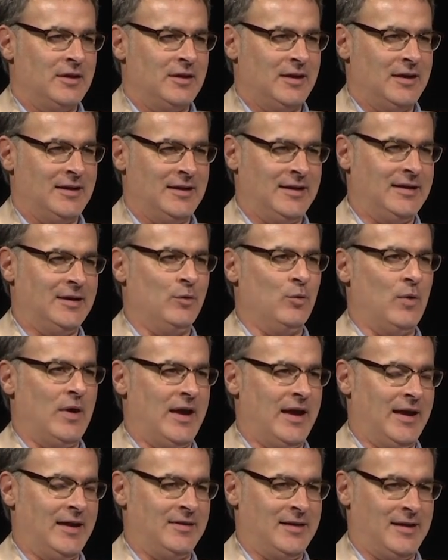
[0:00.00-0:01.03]
in any
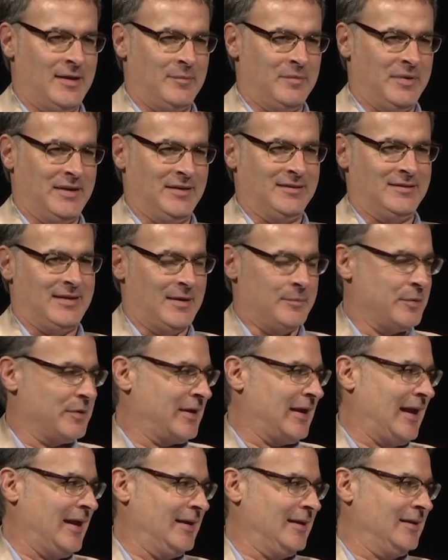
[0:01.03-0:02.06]
way that I'm being
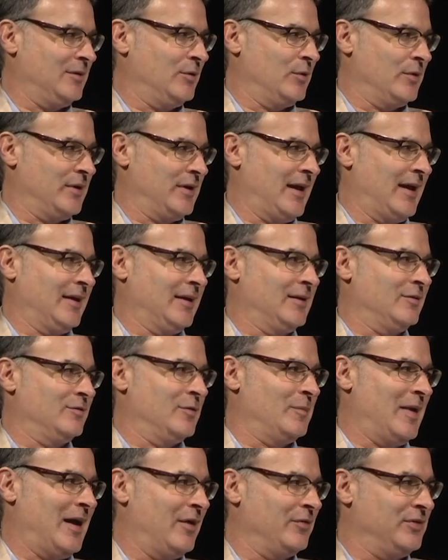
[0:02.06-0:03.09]
deprecated or negative
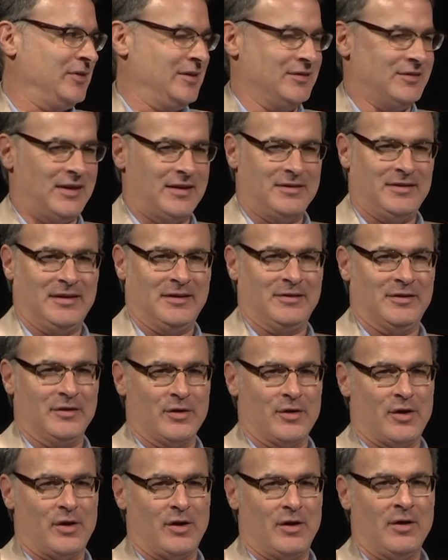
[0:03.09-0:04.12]
about these. I think
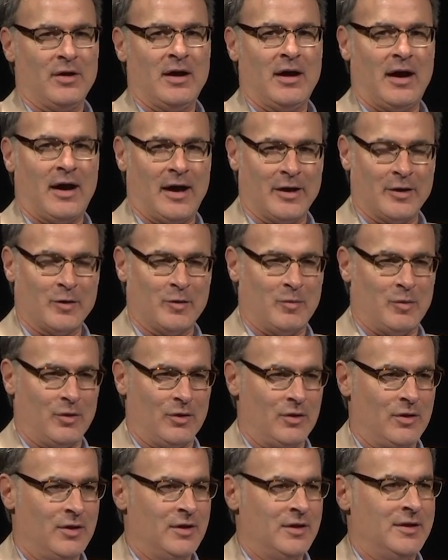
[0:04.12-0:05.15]
they're all
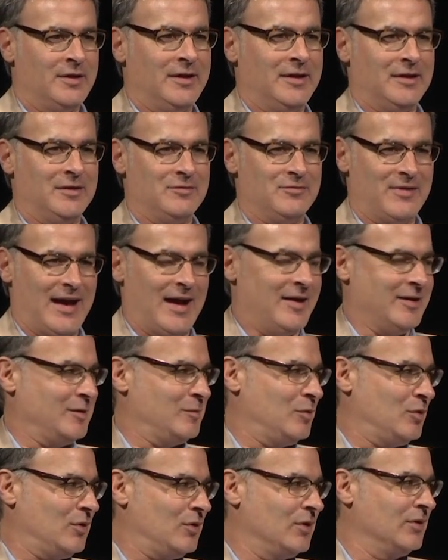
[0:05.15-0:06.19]
honorable and
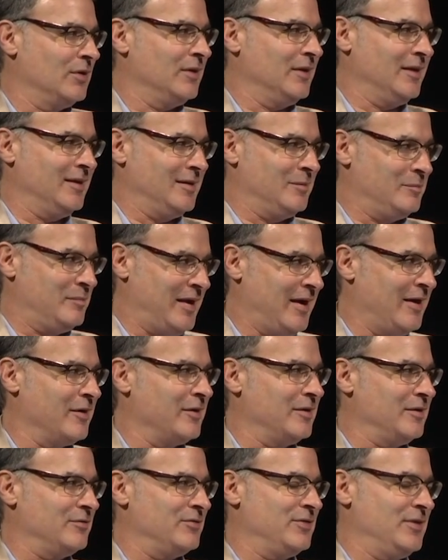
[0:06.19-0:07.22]
valuable and
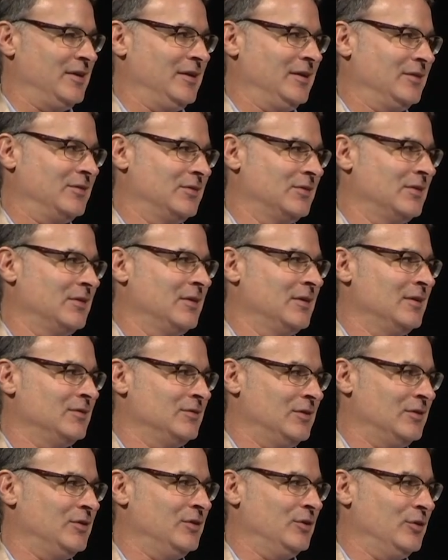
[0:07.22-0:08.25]
imperative things
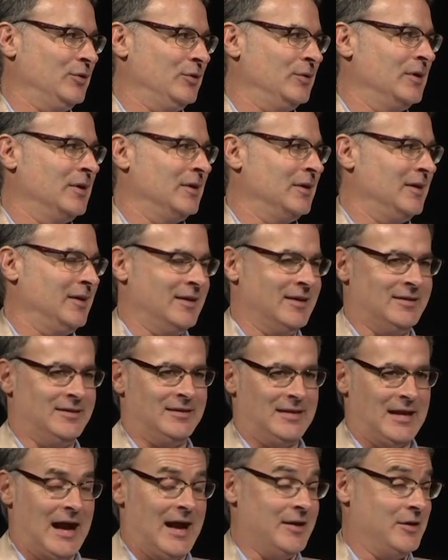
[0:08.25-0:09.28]
to do. And
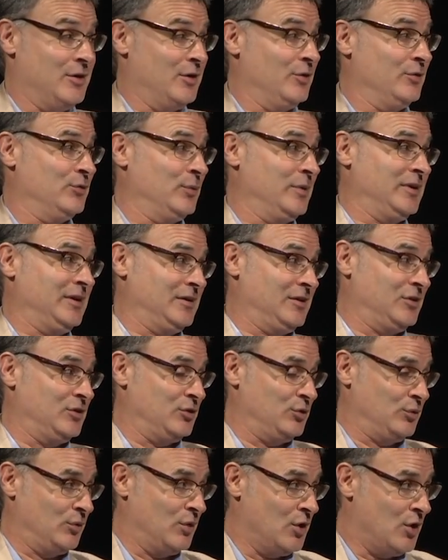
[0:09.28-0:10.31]
God knows we need to
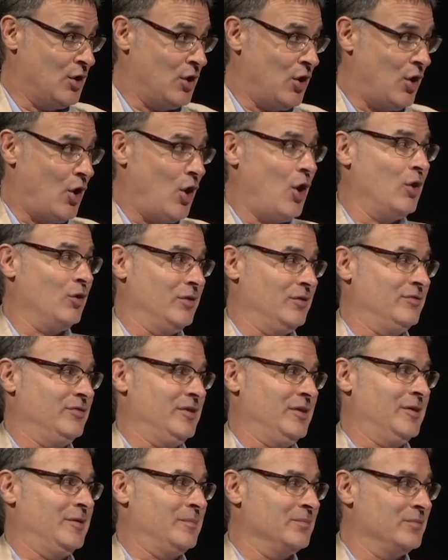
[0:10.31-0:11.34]
do all of
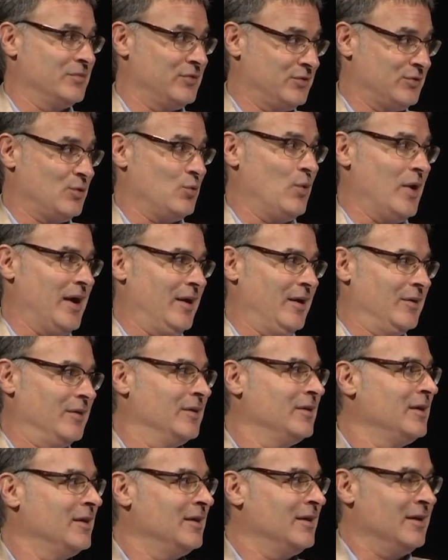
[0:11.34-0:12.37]
them squared
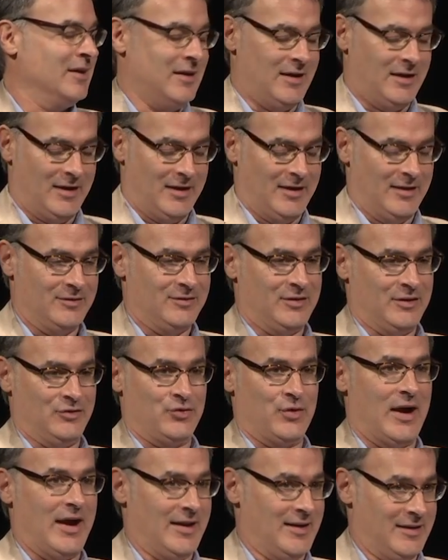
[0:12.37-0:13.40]
to
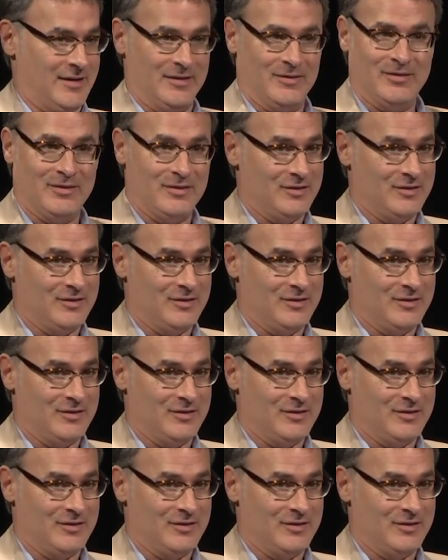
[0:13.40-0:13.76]
try to,